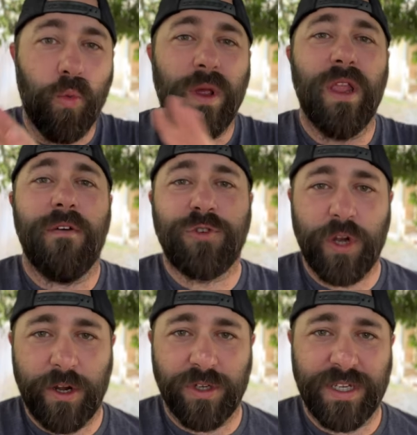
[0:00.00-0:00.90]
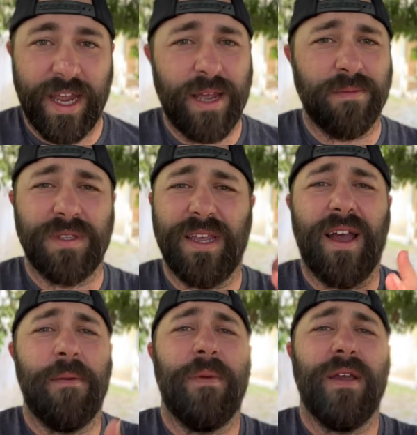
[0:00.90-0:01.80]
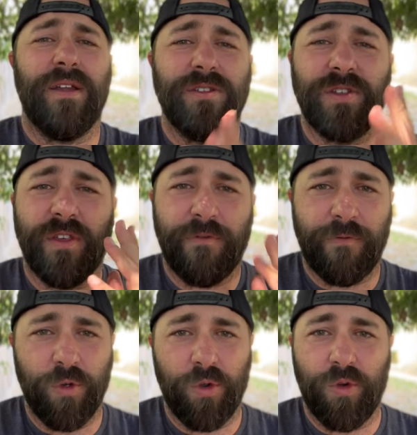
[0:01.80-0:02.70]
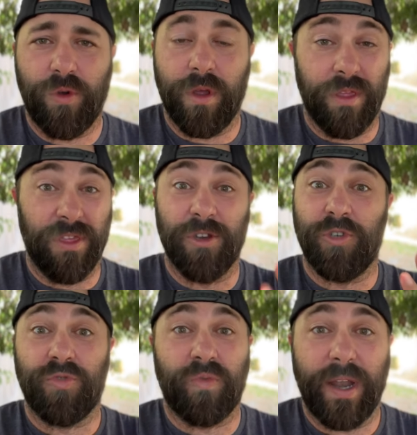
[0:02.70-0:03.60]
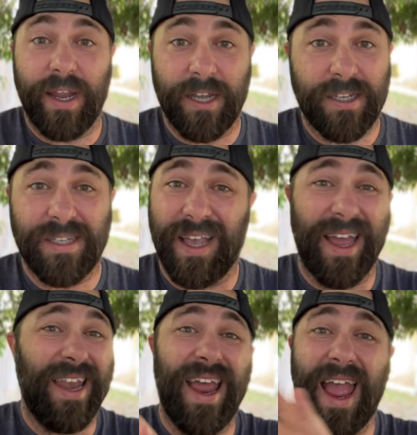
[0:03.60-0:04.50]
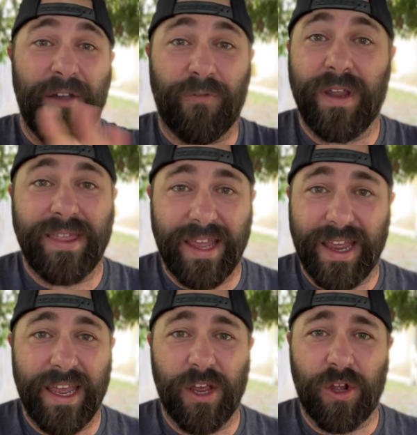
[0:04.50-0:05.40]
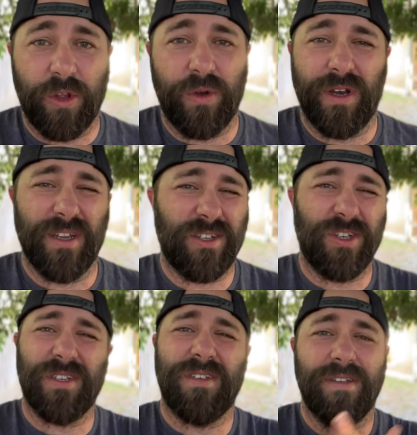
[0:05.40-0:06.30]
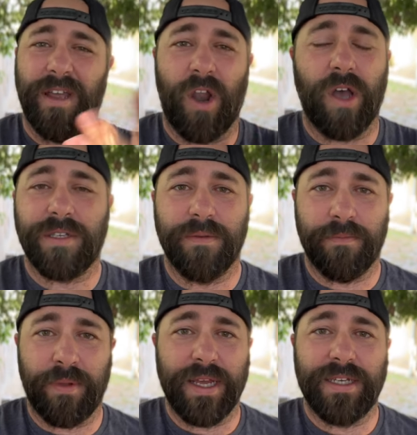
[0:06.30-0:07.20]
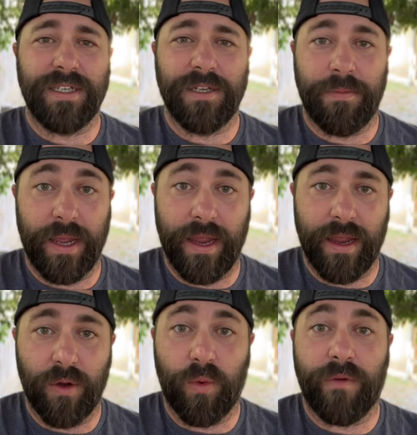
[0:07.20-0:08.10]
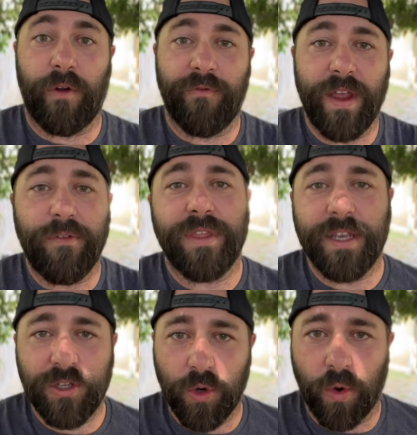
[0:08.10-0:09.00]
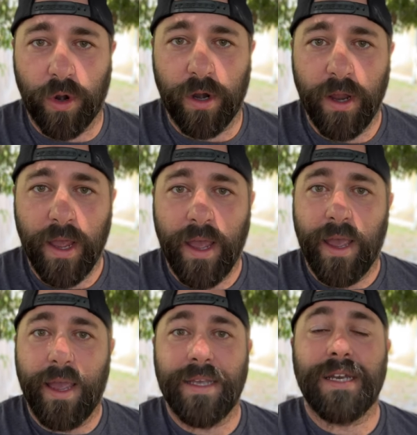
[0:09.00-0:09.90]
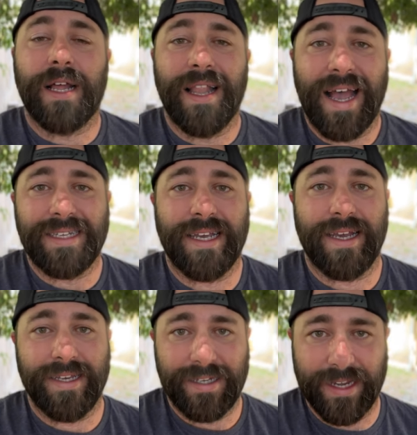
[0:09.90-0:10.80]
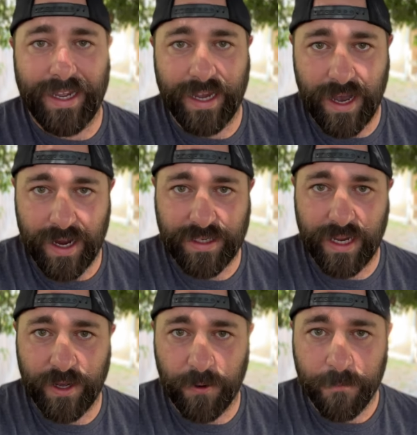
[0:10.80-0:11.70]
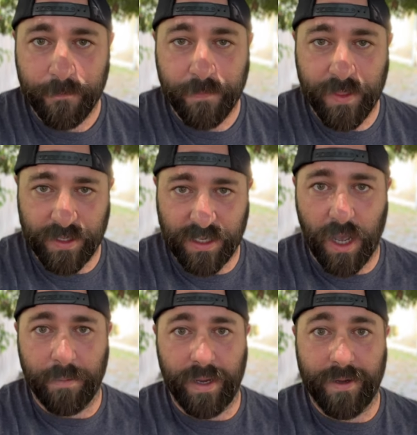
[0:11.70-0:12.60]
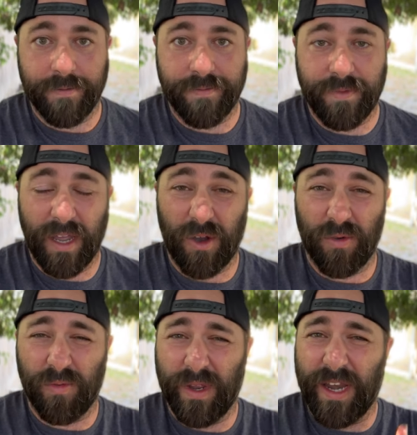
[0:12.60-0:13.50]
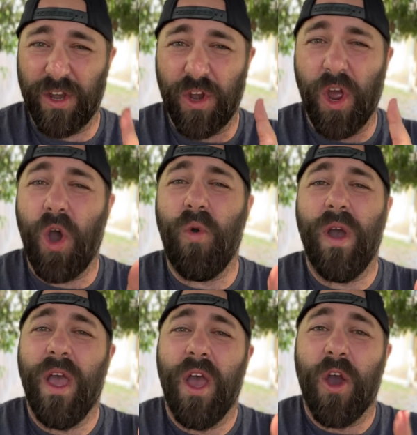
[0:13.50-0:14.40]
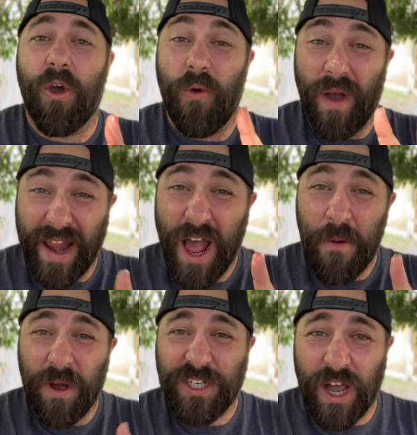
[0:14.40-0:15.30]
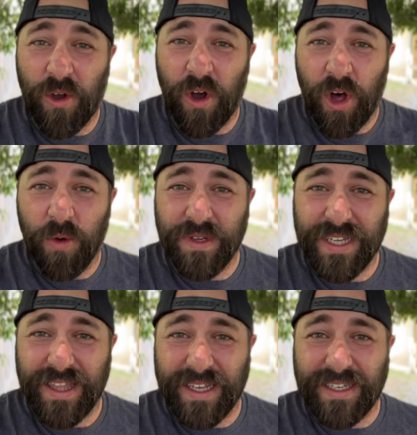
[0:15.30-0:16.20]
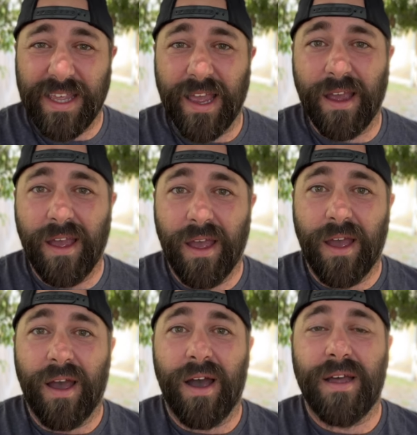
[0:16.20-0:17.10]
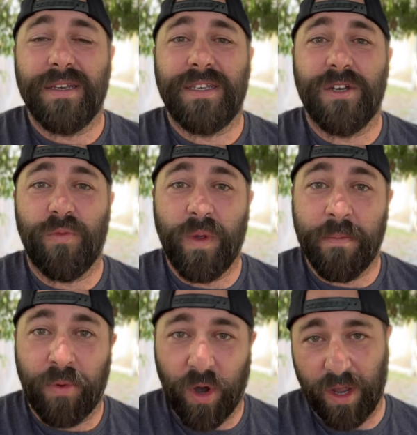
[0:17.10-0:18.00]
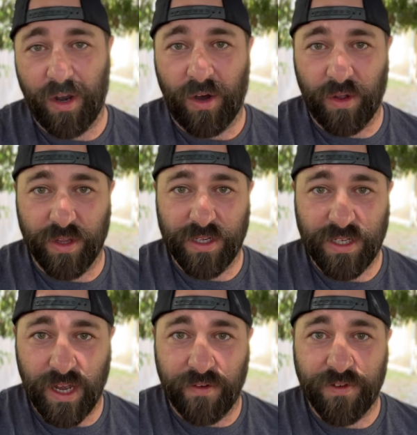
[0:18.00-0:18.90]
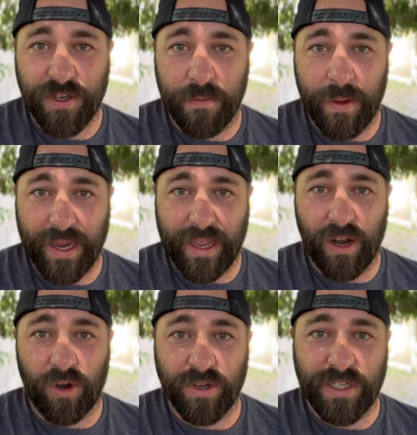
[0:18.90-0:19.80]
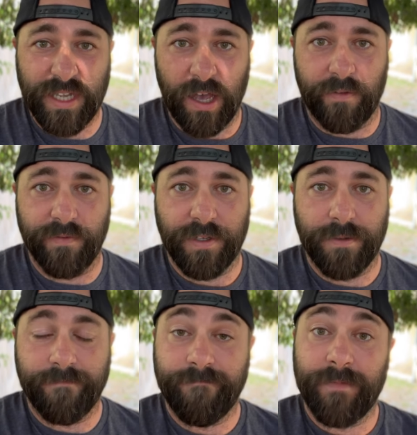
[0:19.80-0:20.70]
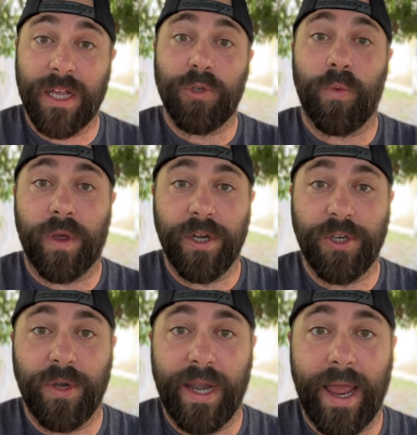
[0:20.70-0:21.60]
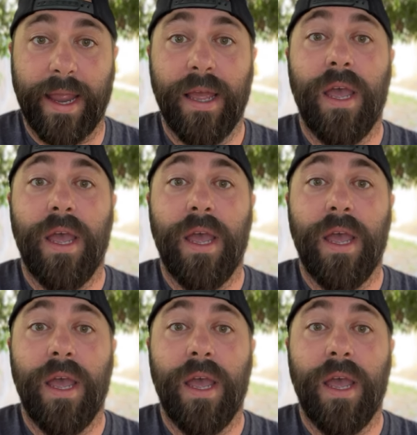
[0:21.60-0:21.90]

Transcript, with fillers: We love Trader Sam's, the ambiance, the food, the drinks, and everything included. It's just an awesome place to be. And one of our favorite things to order is a classic tiki cocktail, the zombie. Now, we didn't know quite how much alcohol was in this thing until we bought all the stuff to make it ourselves. And that's what we're going to do today.